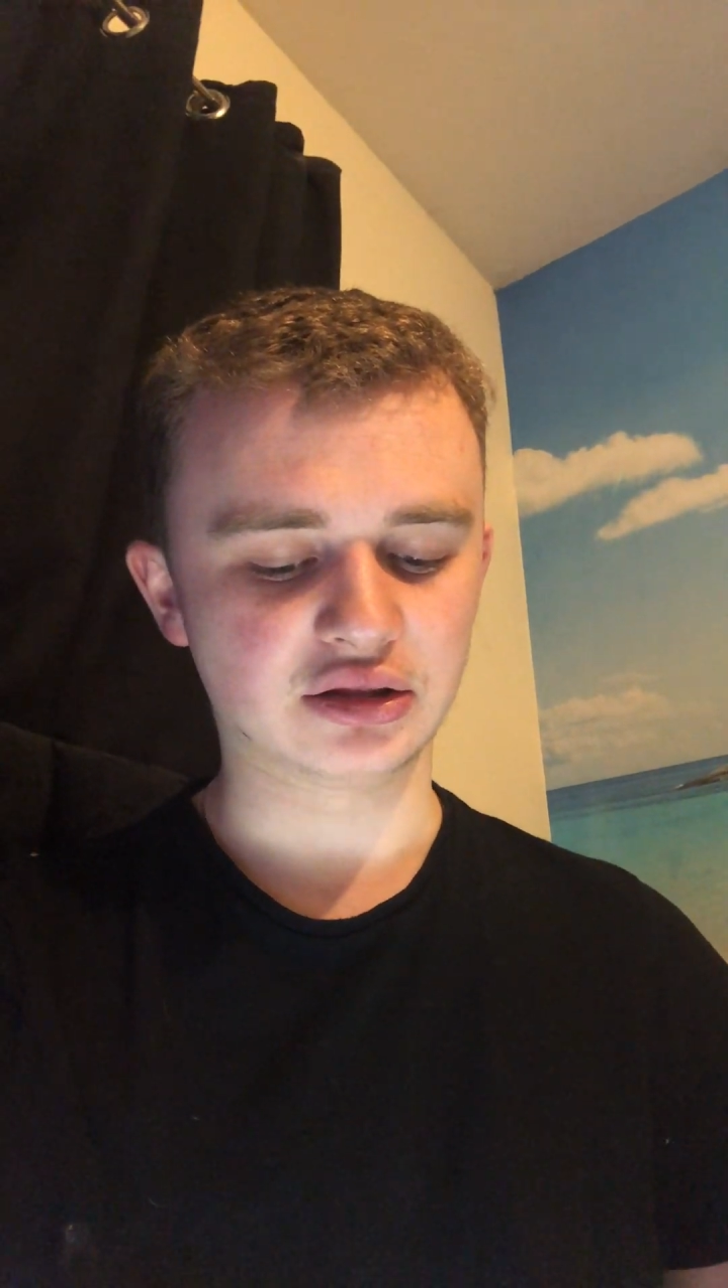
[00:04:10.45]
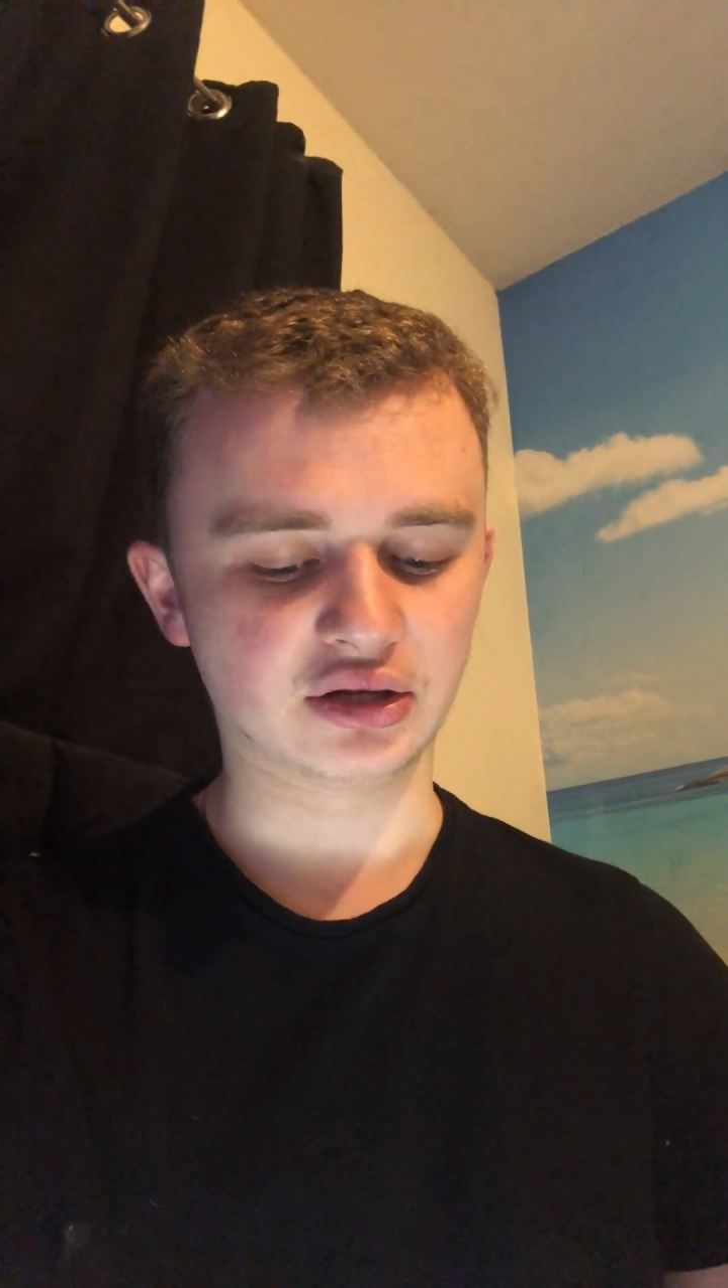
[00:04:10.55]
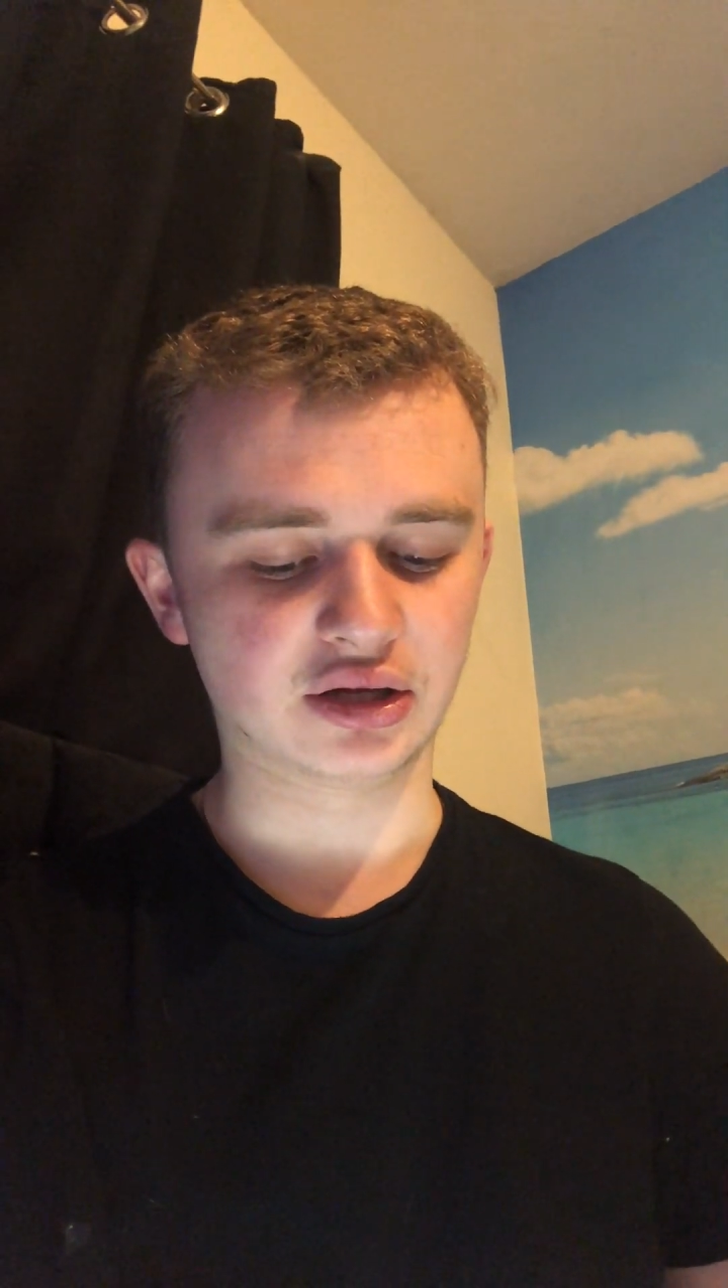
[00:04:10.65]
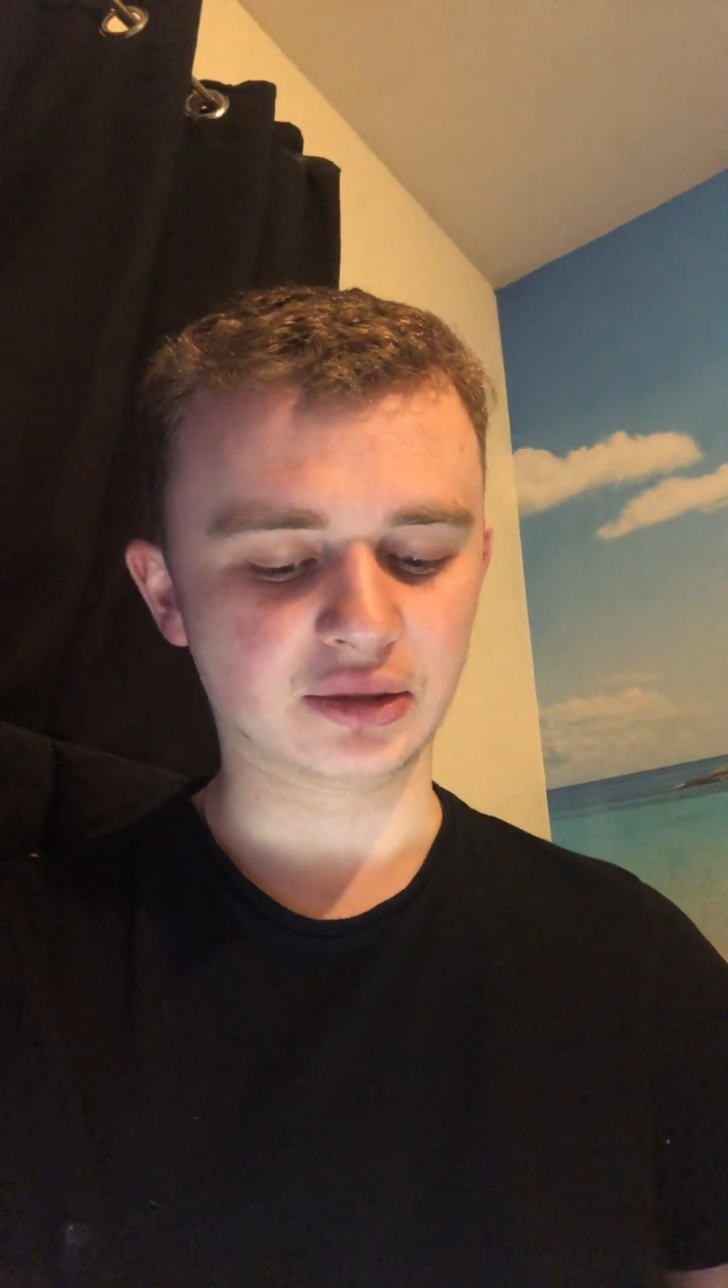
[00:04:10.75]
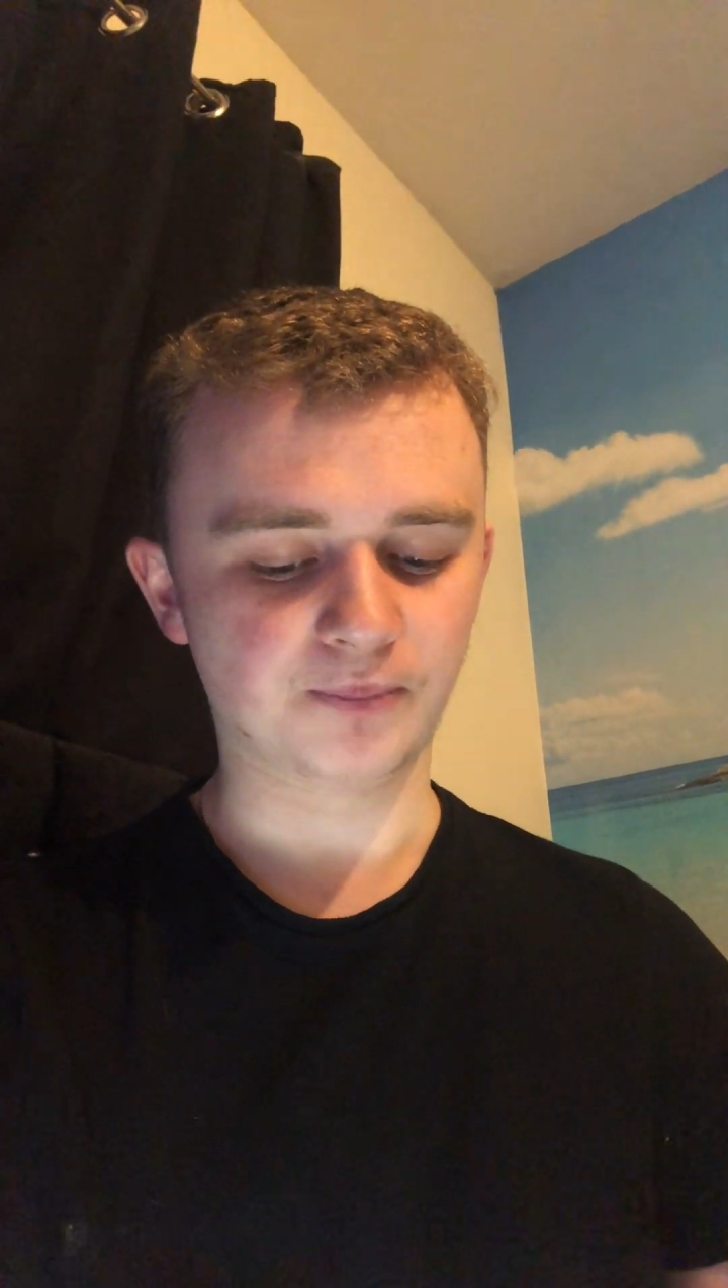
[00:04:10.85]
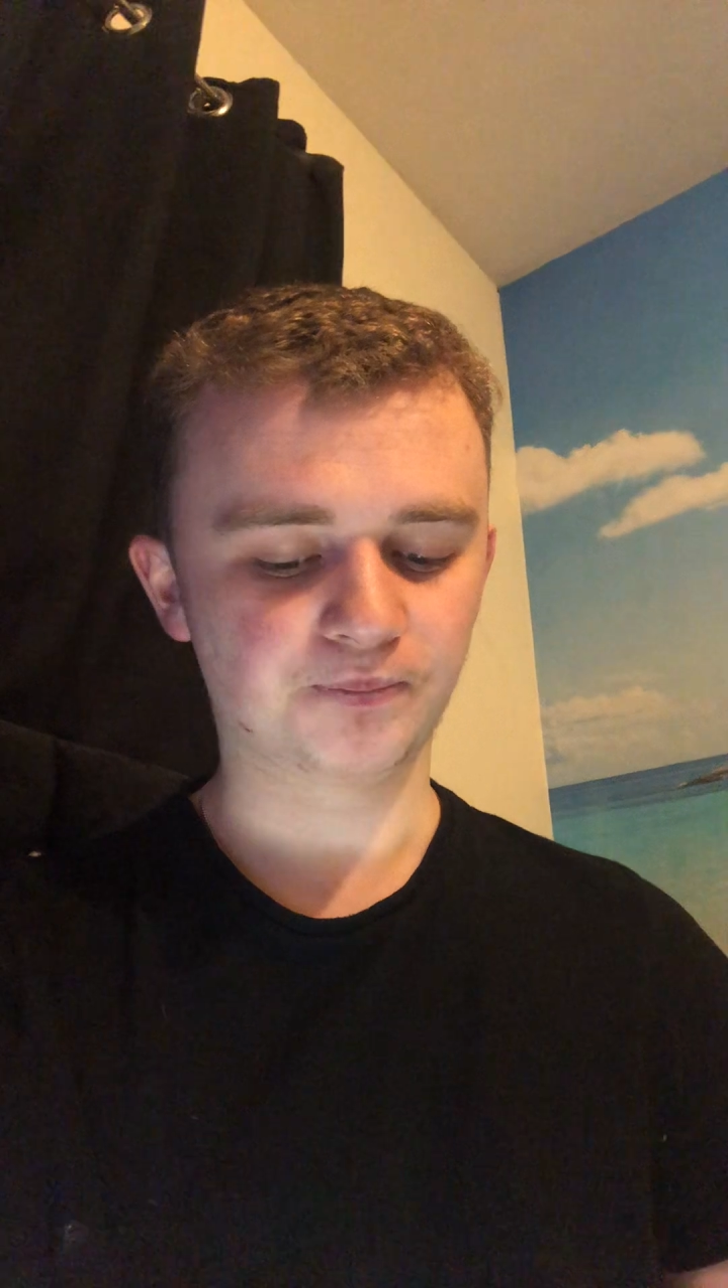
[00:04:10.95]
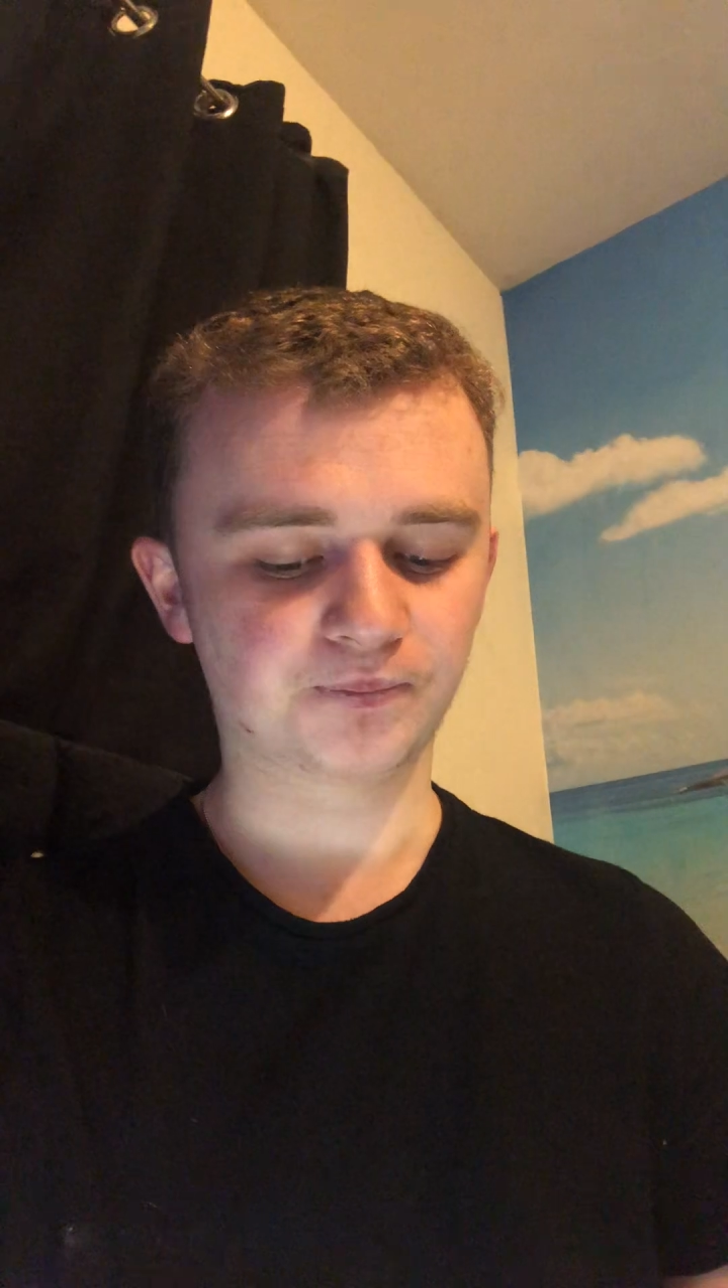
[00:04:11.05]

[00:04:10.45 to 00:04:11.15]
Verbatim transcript: the,